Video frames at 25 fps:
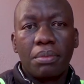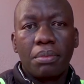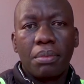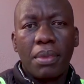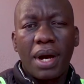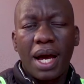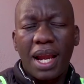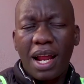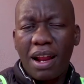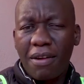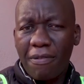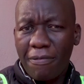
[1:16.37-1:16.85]

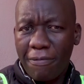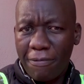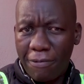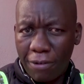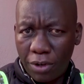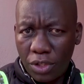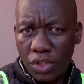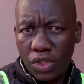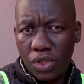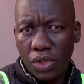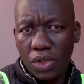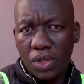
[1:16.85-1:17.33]
But
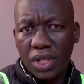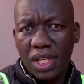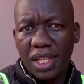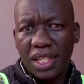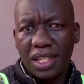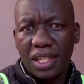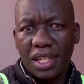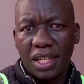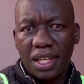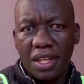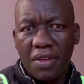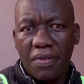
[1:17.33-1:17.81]

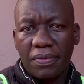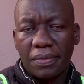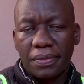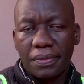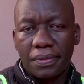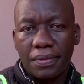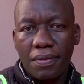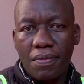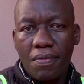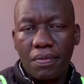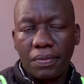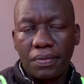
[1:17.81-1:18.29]
unfortunately,
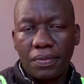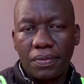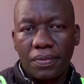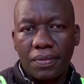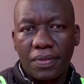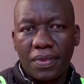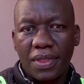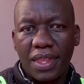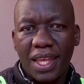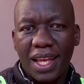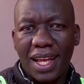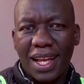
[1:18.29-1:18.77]

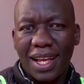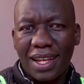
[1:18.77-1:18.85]
the